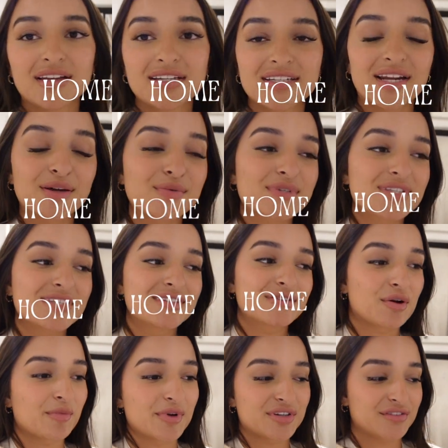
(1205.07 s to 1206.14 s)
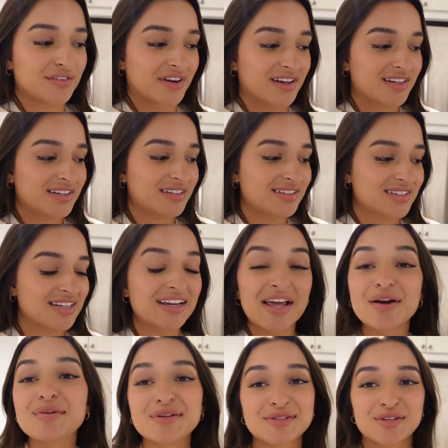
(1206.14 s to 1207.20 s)
Tonight was so much fun.
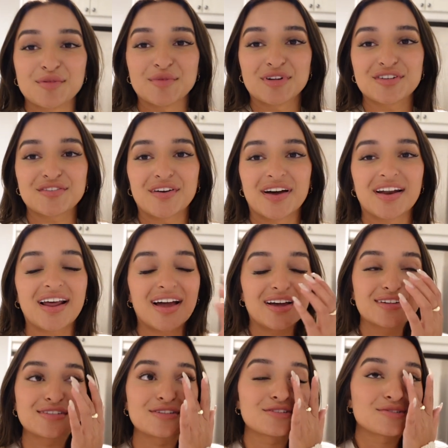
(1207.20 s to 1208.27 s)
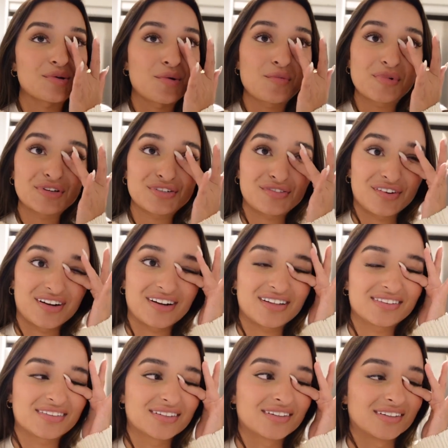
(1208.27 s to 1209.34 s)
Today was so much fun. I had so much fun
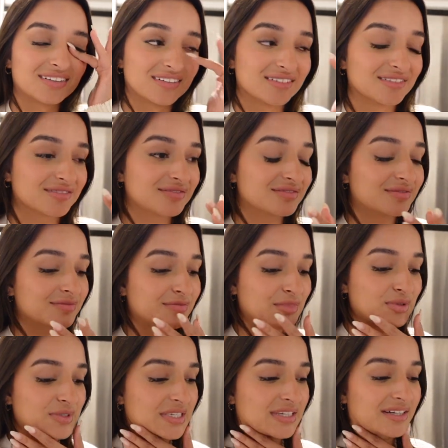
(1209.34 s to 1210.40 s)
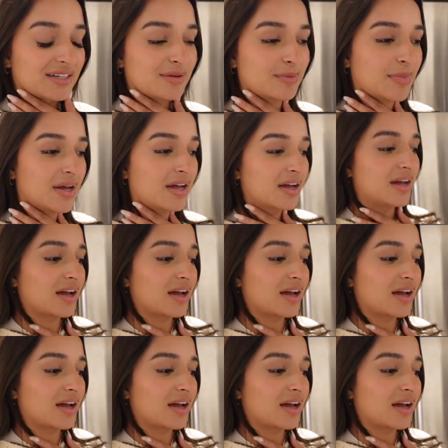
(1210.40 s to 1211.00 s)
at the museum.